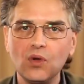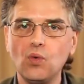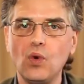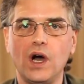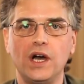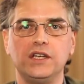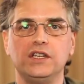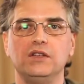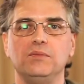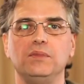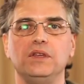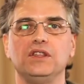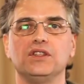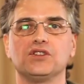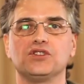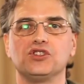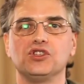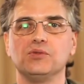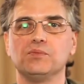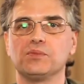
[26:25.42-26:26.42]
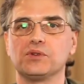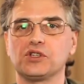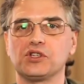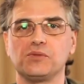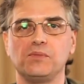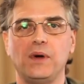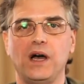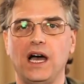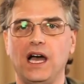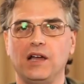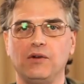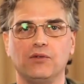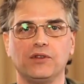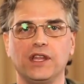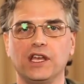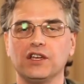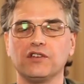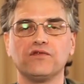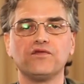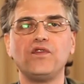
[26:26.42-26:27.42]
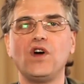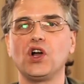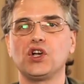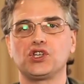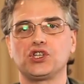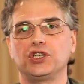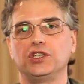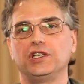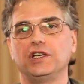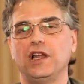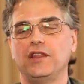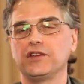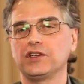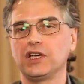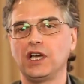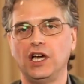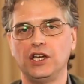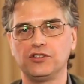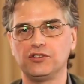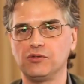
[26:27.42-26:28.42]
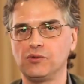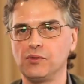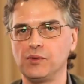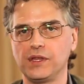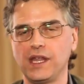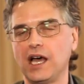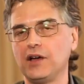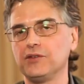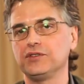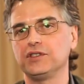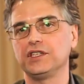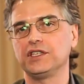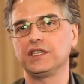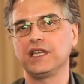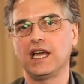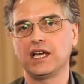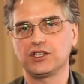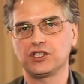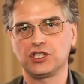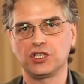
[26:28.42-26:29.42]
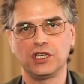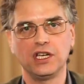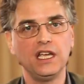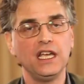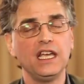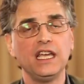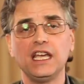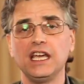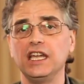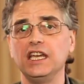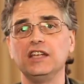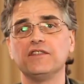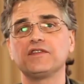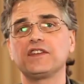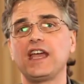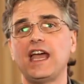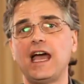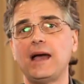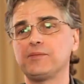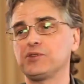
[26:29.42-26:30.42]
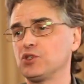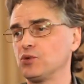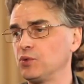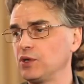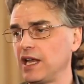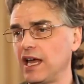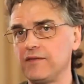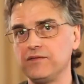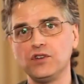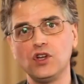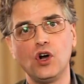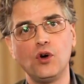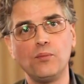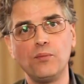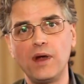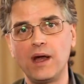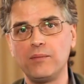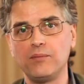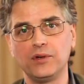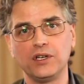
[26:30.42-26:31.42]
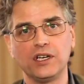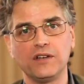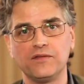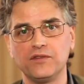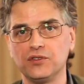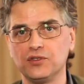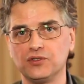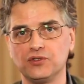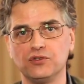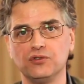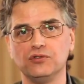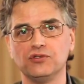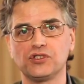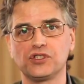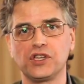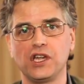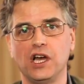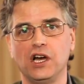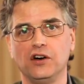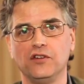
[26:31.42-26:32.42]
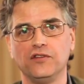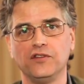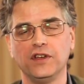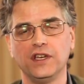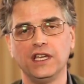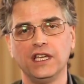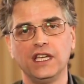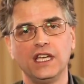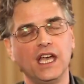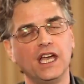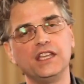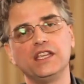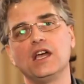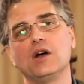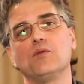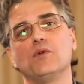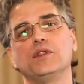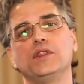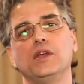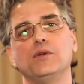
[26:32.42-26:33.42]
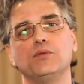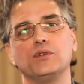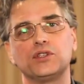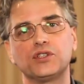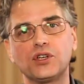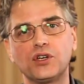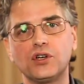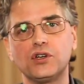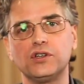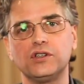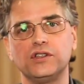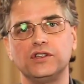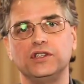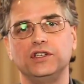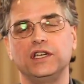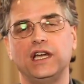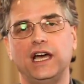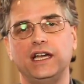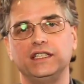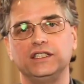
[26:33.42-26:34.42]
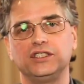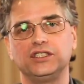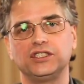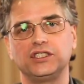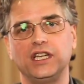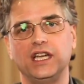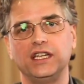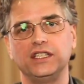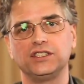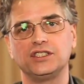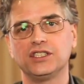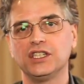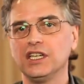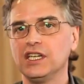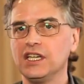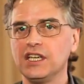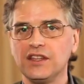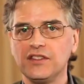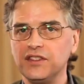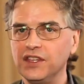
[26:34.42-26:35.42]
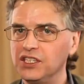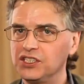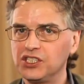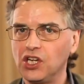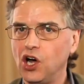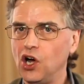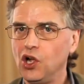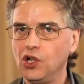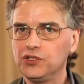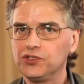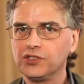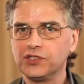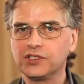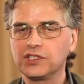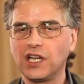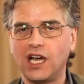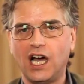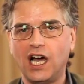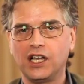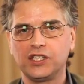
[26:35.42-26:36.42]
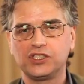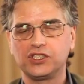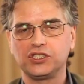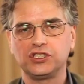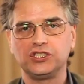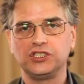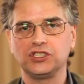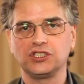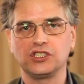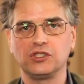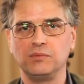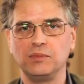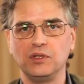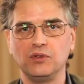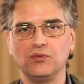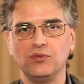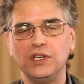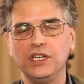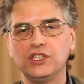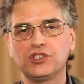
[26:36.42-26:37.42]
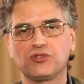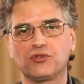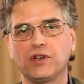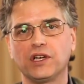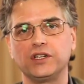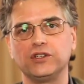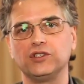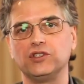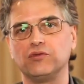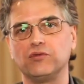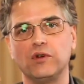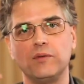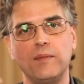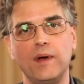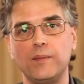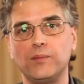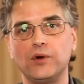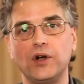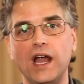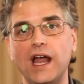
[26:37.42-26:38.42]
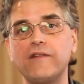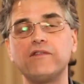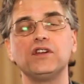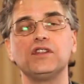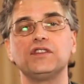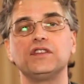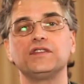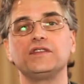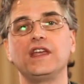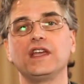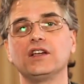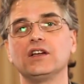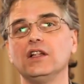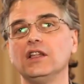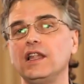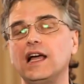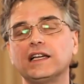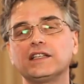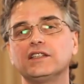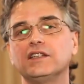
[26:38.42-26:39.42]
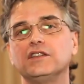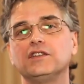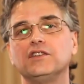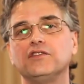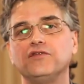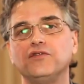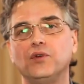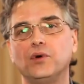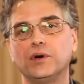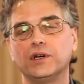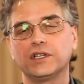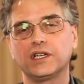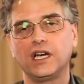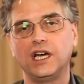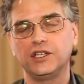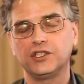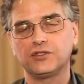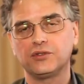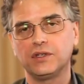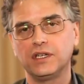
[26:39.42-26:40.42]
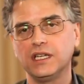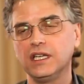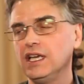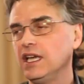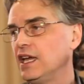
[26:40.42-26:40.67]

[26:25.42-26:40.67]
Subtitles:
one to be the super spy where they could function in another country without detection, and if captured would have no memory of their true self. And yet when they returned to the United States, this altered consciousness could be re-triggered to remember everything they collected in the foreign country